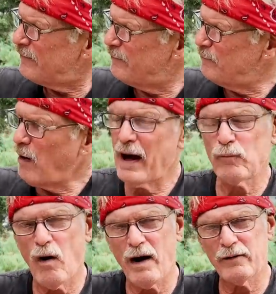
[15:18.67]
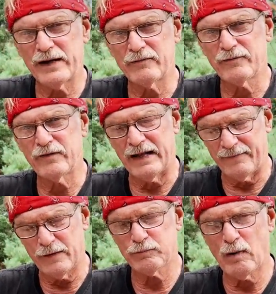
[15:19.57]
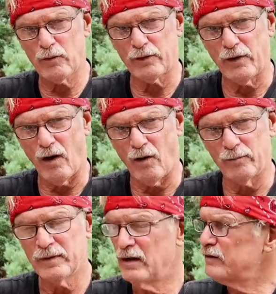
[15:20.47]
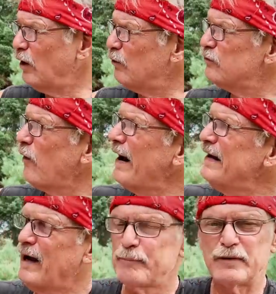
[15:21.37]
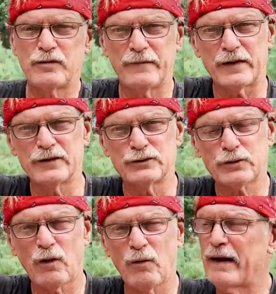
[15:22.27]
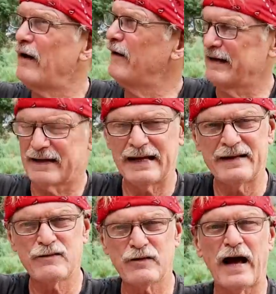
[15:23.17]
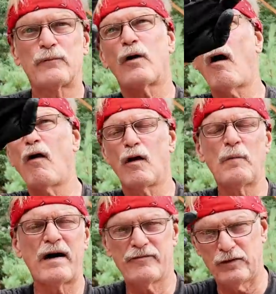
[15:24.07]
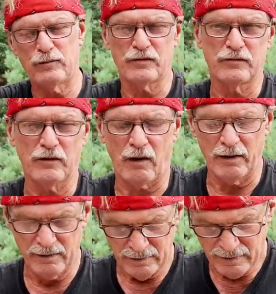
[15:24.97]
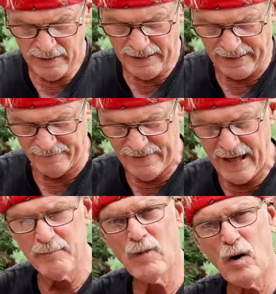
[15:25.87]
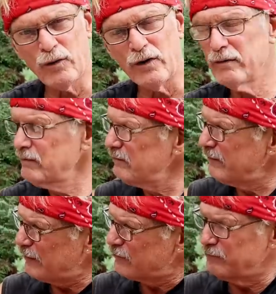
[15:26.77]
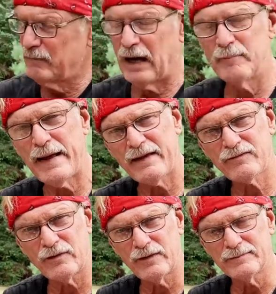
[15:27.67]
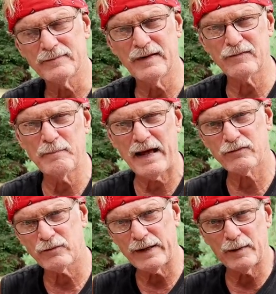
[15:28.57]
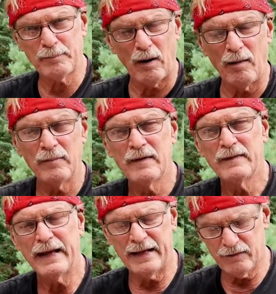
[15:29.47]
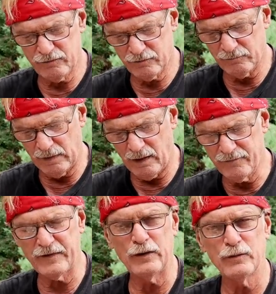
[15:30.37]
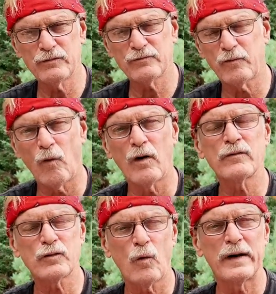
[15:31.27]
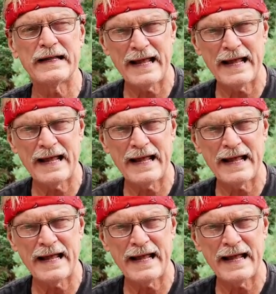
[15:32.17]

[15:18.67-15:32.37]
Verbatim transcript: my wiring in this motorhome goes right up into the control area inside where all of my fuses are. And that motor, this macerator pump, is fused for 20